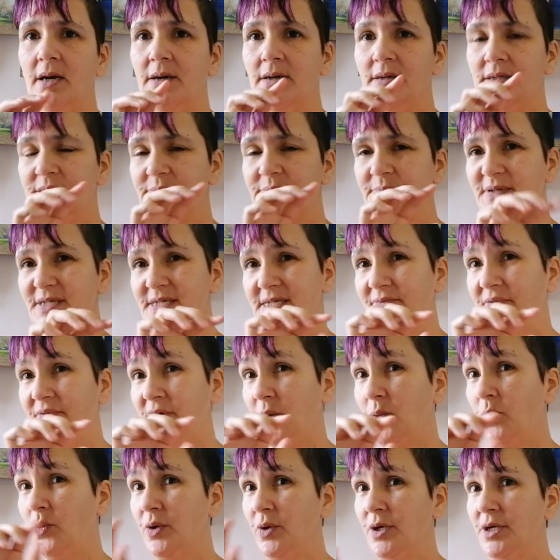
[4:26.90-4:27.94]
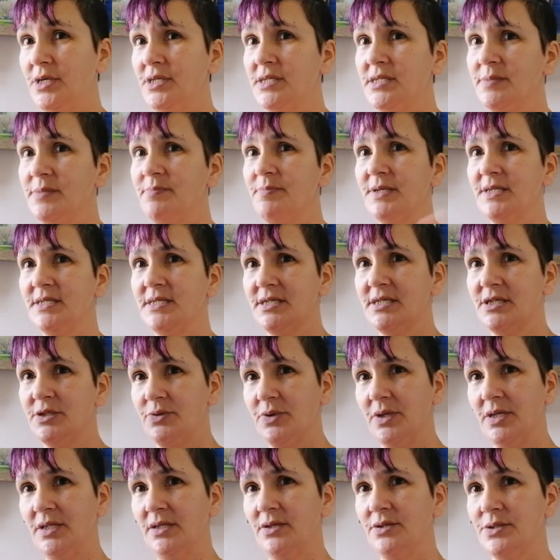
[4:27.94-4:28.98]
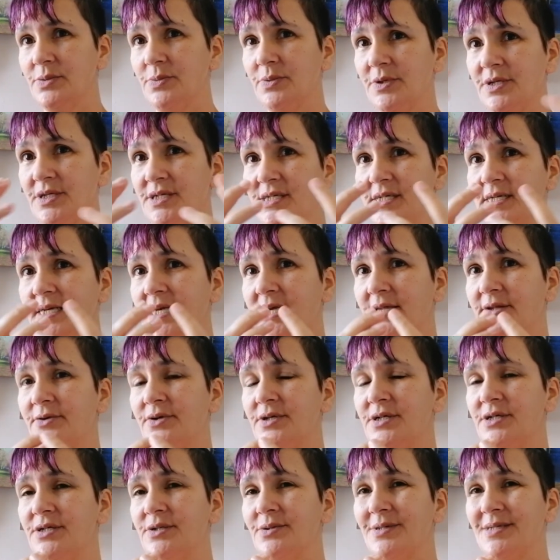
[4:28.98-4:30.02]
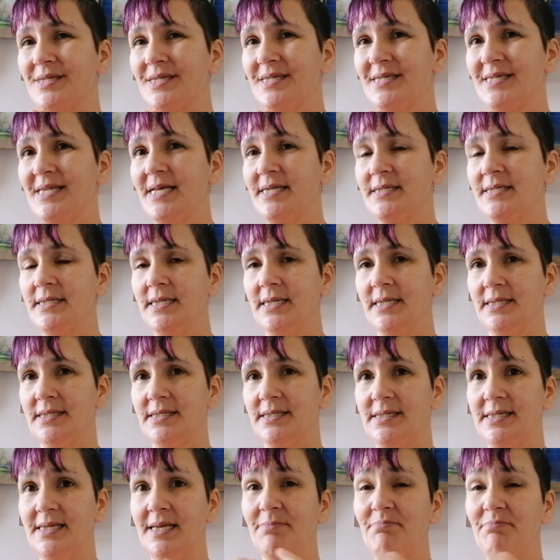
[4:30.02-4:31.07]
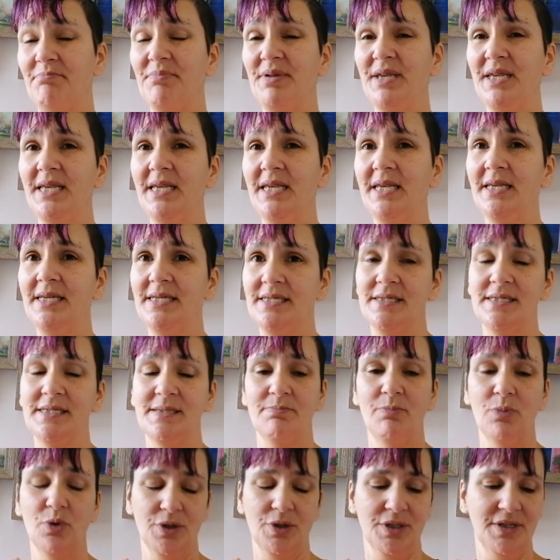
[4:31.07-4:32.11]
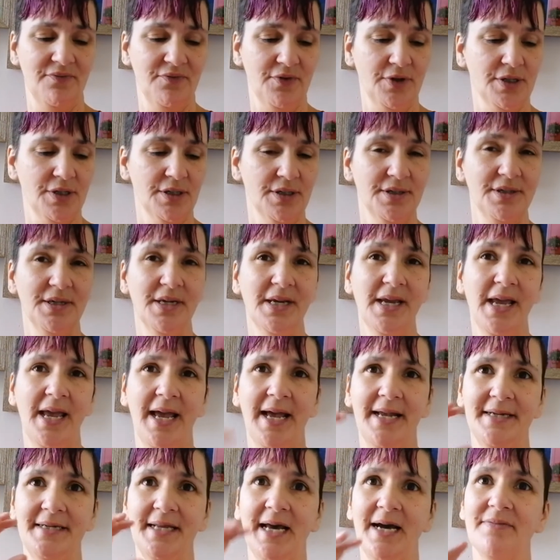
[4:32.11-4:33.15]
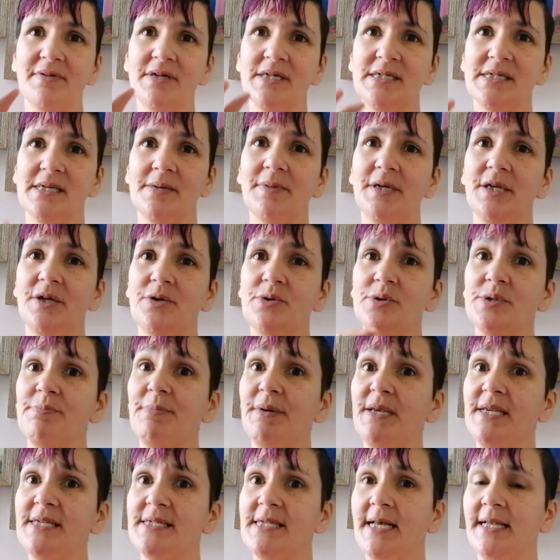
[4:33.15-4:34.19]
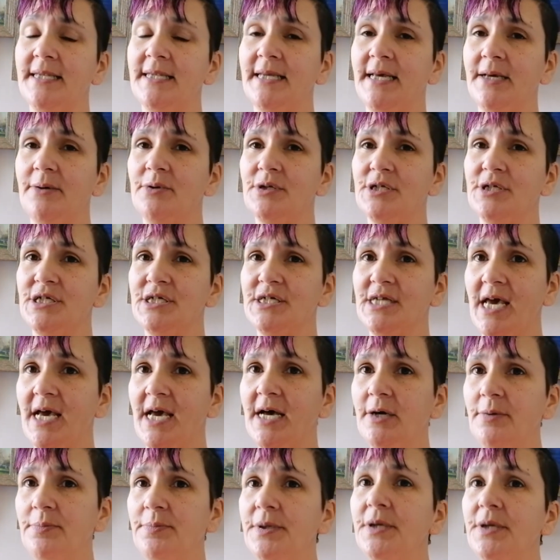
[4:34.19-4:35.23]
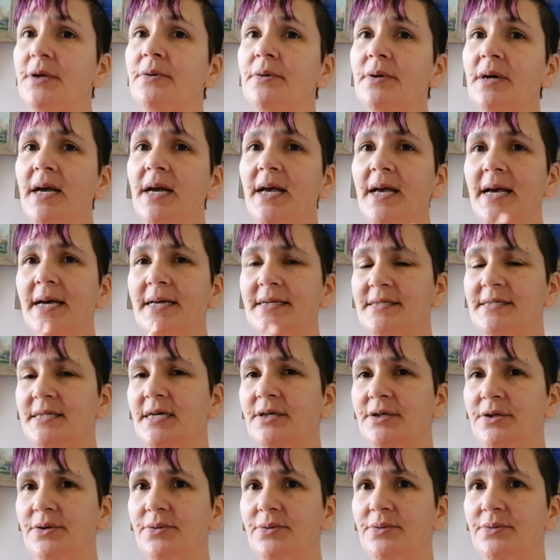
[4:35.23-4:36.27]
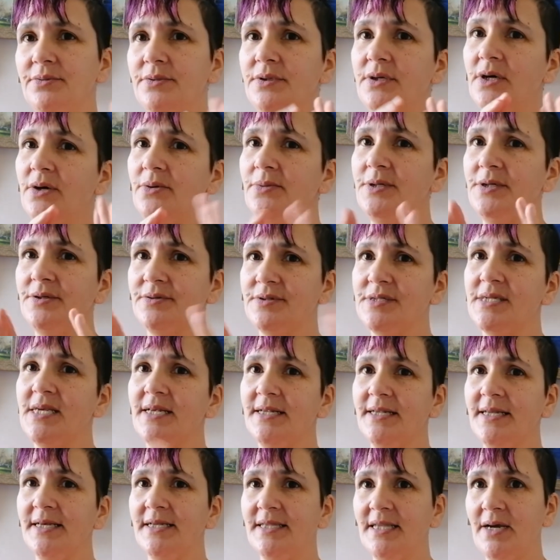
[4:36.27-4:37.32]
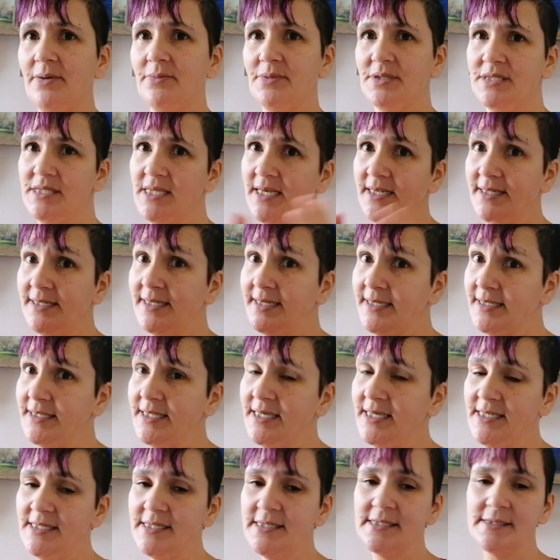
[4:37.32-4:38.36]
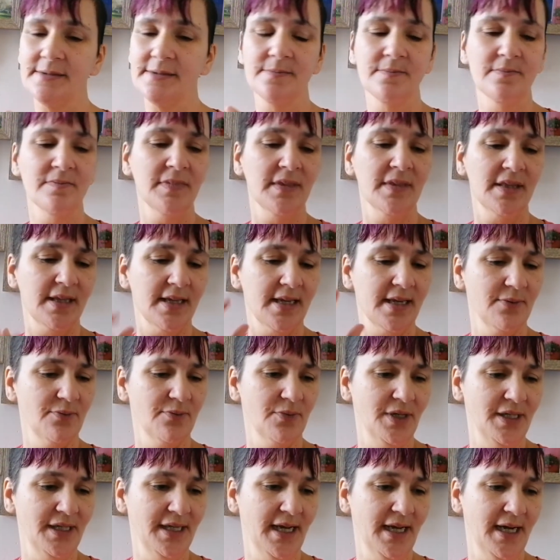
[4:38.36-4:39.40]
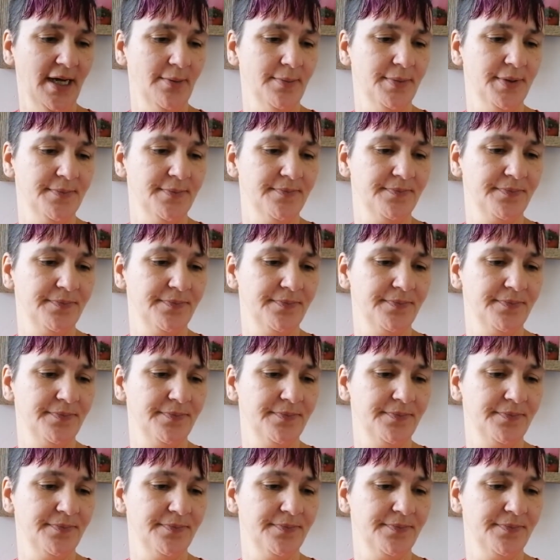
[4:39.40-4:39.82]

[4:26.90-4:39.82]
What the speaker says: specific words, but to string those words together into a sentence can be more difficult. And having somebody who speaks that language to help you and tell you, no, we don't say it like that, we say it like this, can really help.